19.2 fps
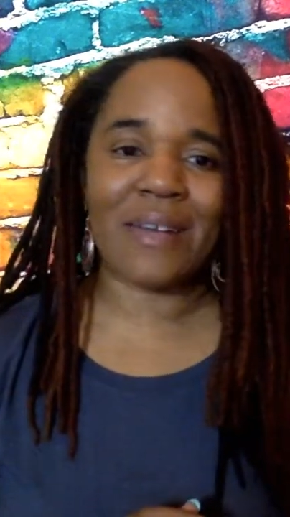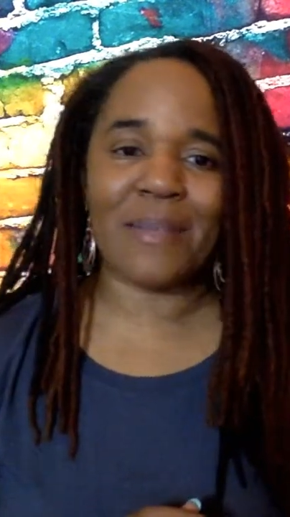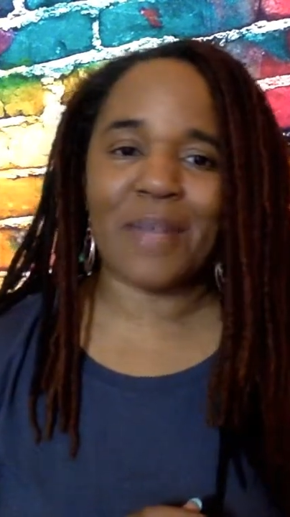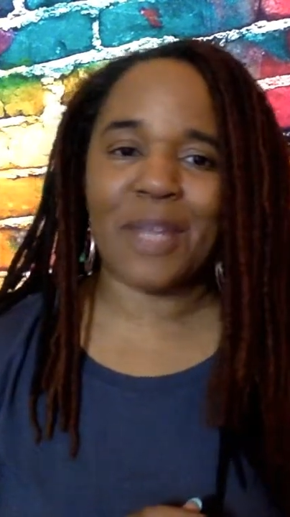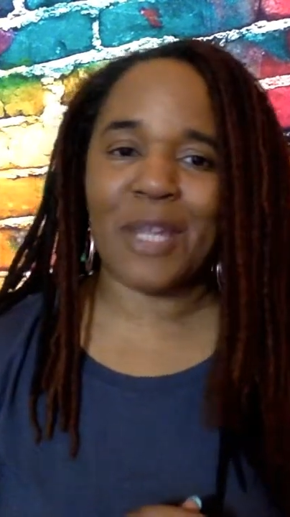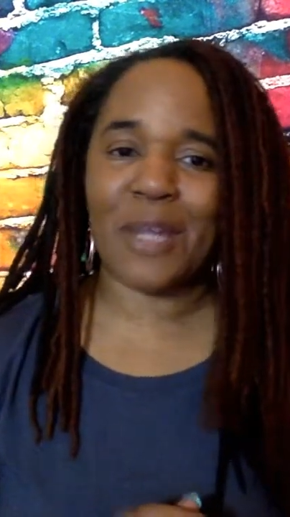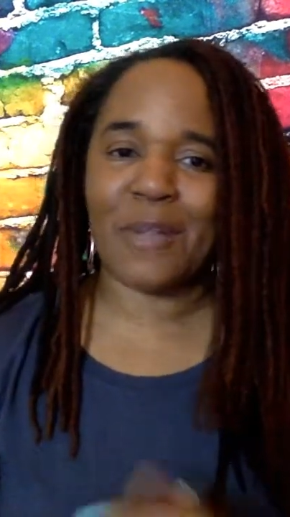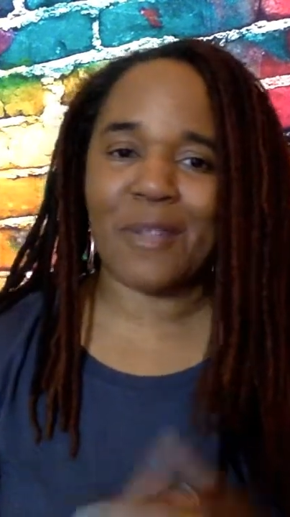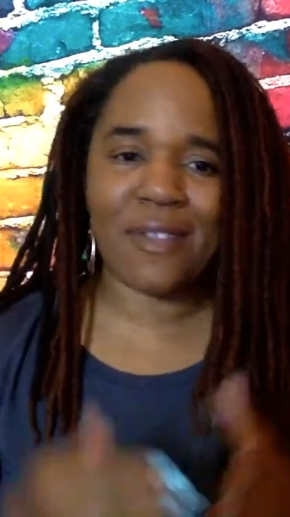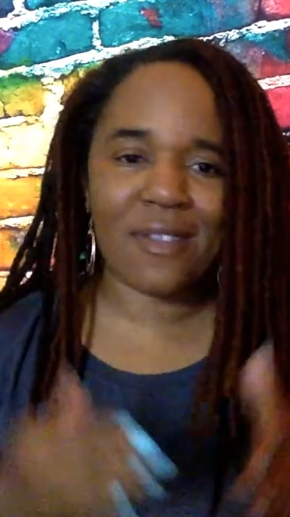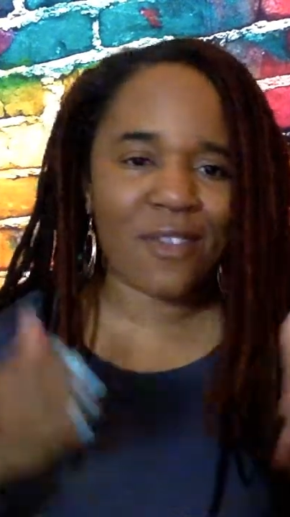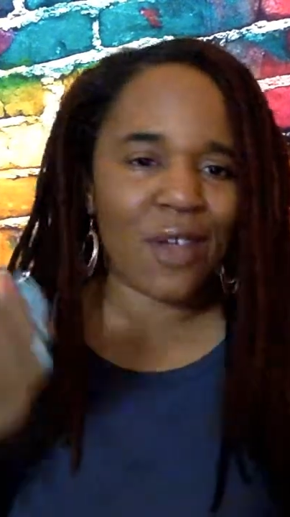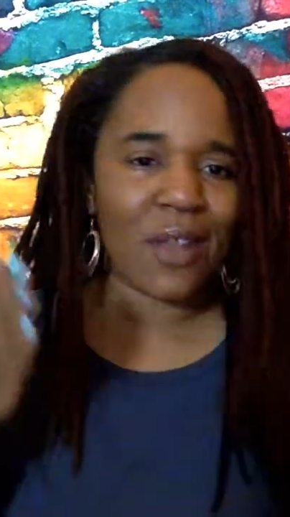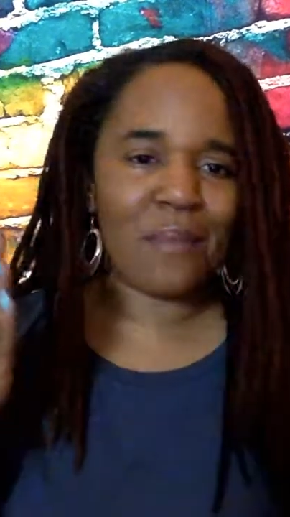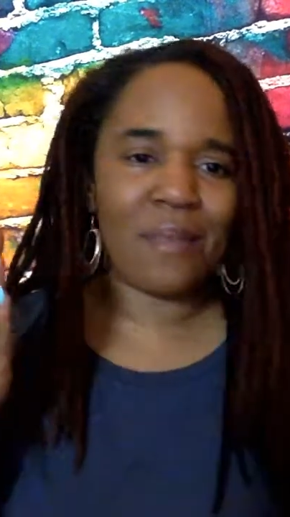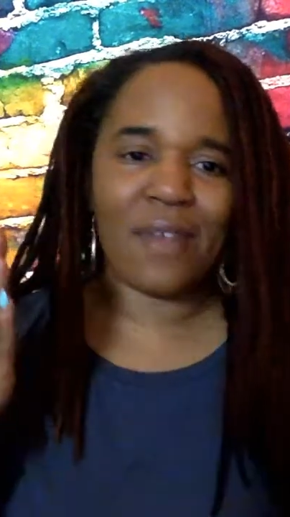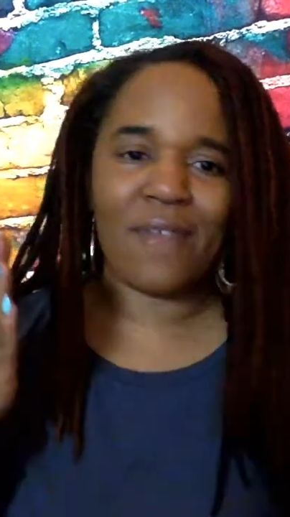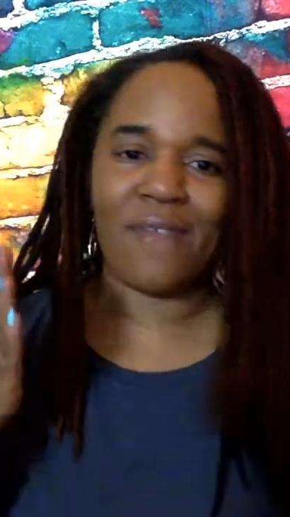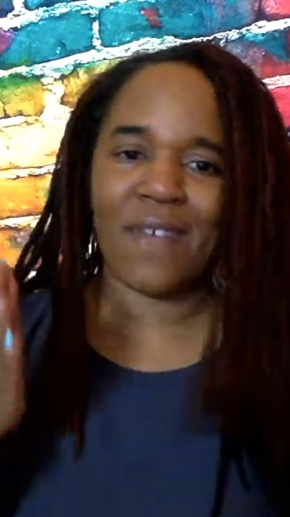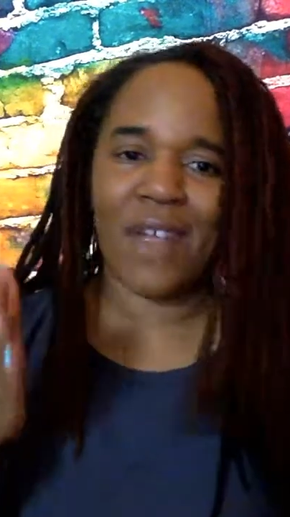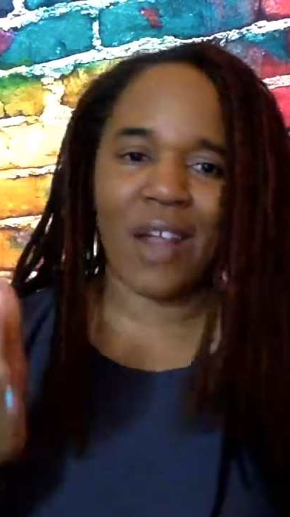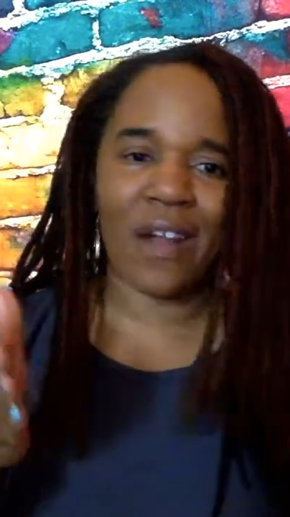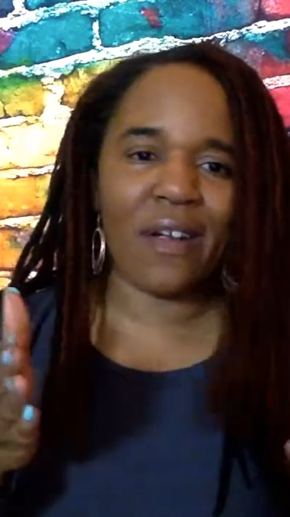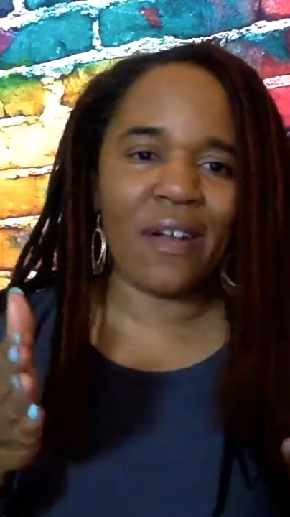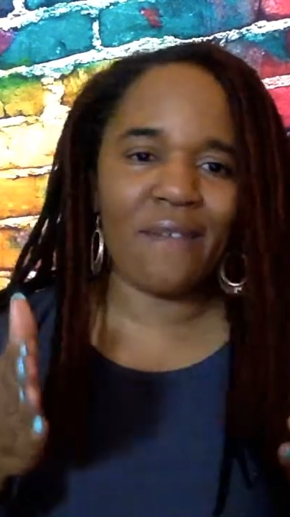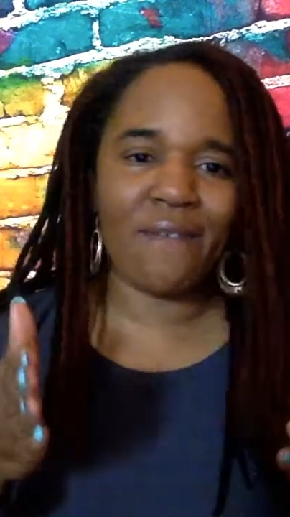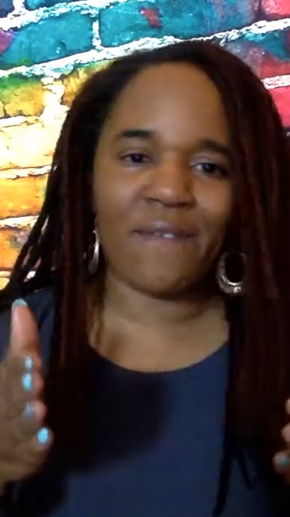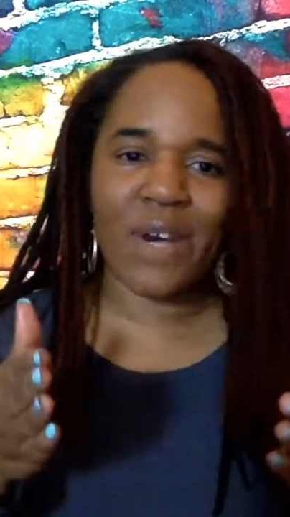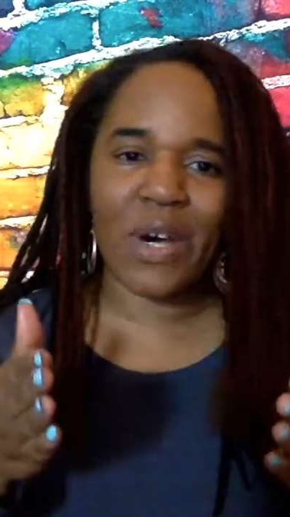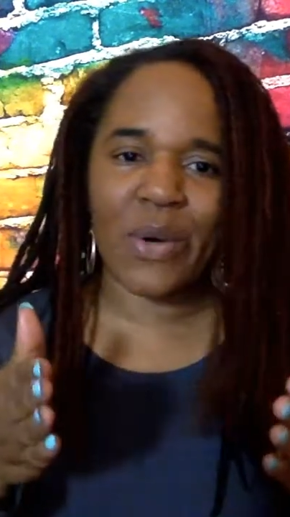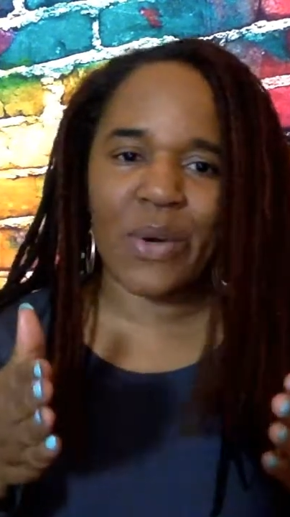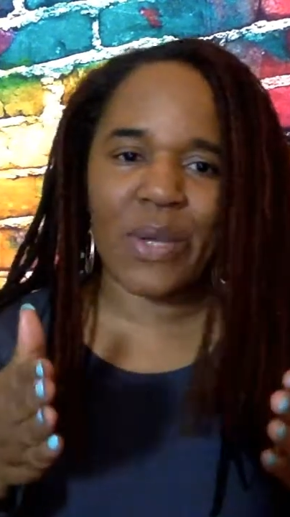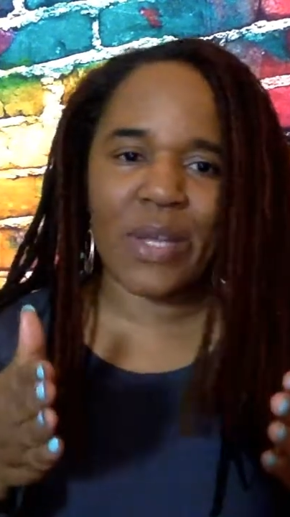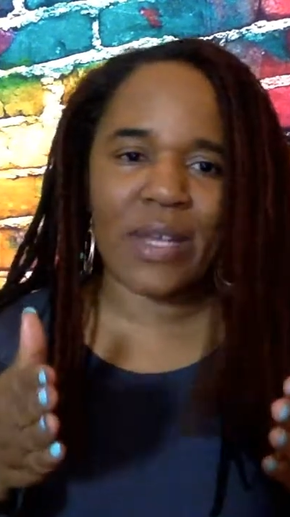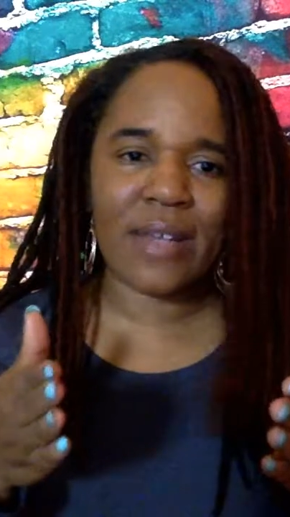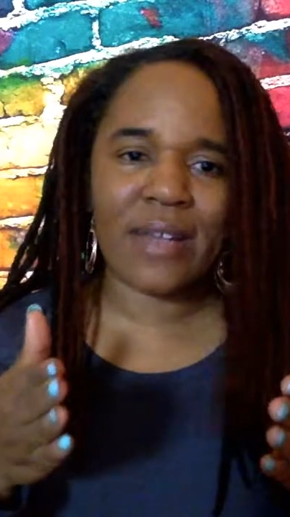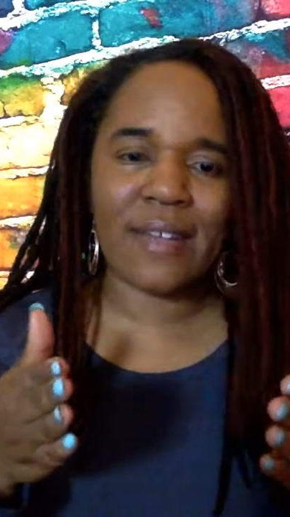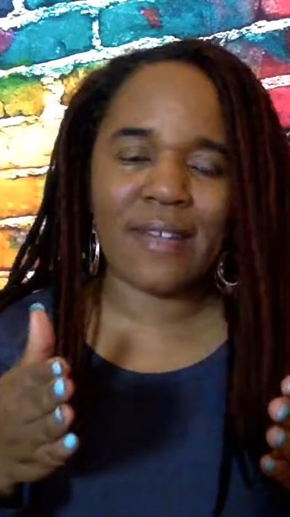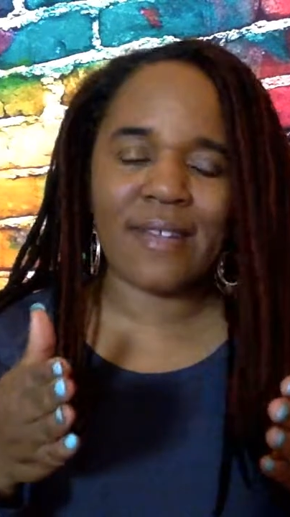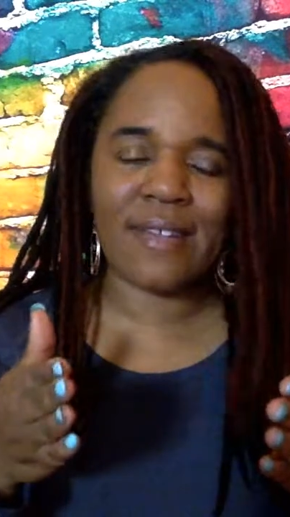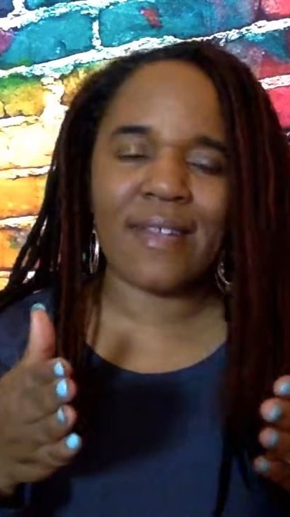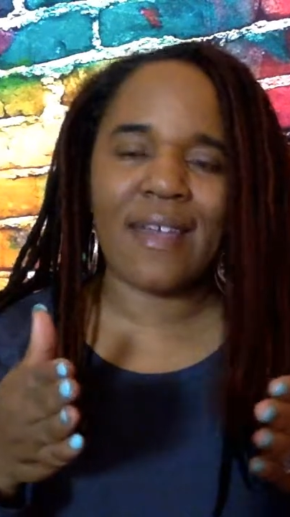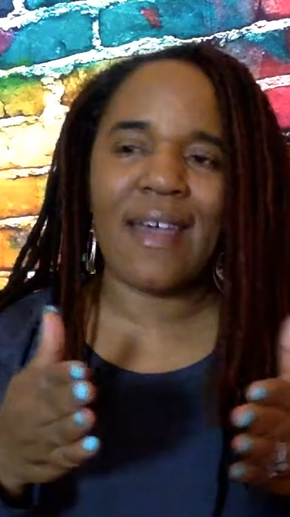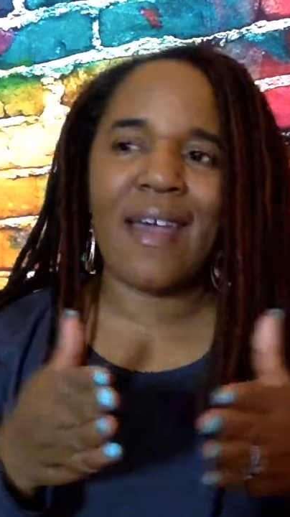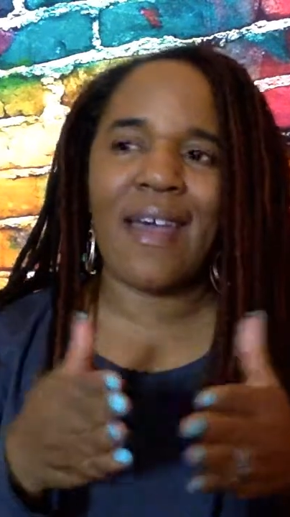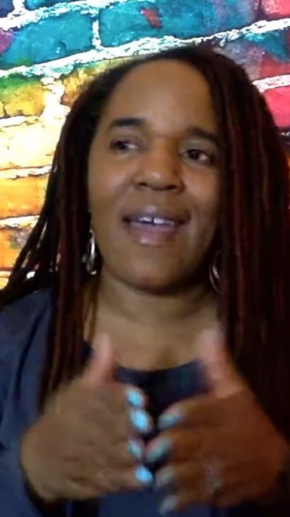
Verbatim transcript: I mean, it's going to be very focused,